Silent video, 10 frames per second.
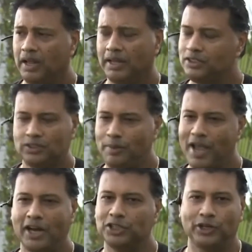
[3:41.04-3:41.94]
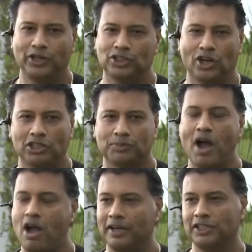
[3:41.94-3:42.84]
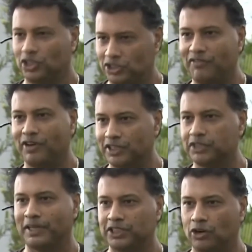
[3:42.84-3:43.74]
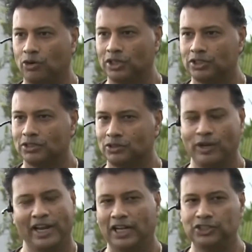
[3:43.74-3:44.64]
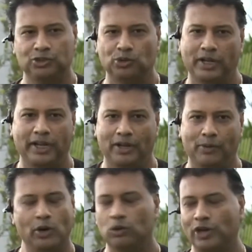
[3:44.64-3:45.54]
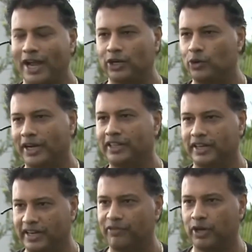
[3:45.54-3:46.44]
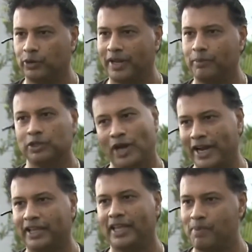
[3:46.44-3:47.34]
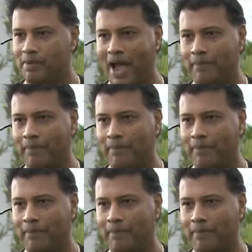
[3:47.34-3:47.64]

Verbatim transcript: Uh, to be honest with you, George, Mahogany is just a very special horse. Really and truly, we don't try to do anything different with him. We try to keep him